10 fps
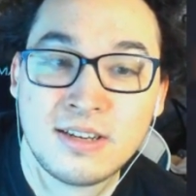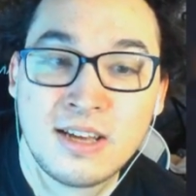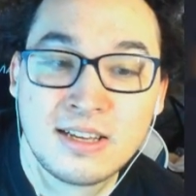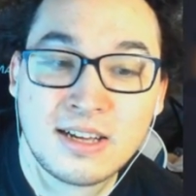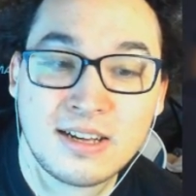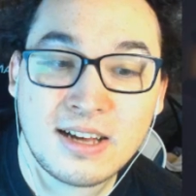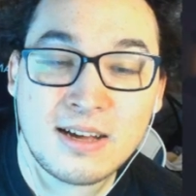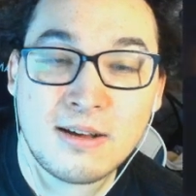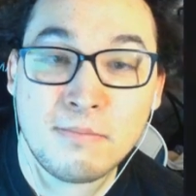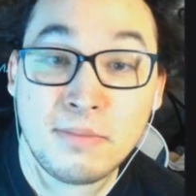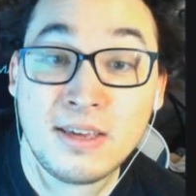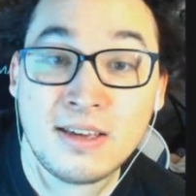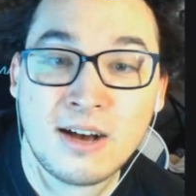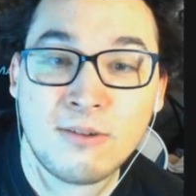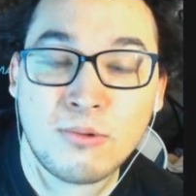Kunkka being a
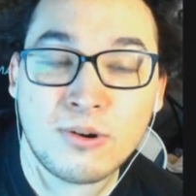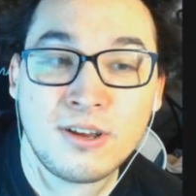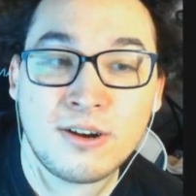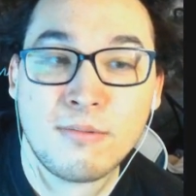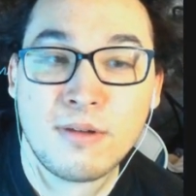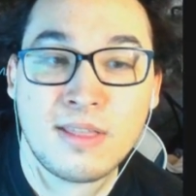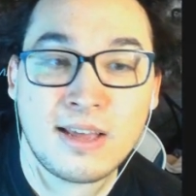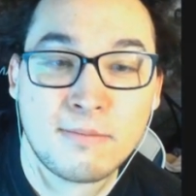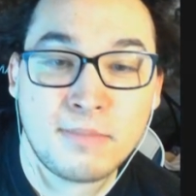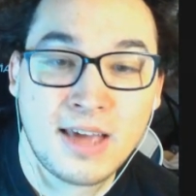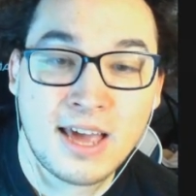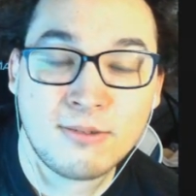warrior with like a big AoE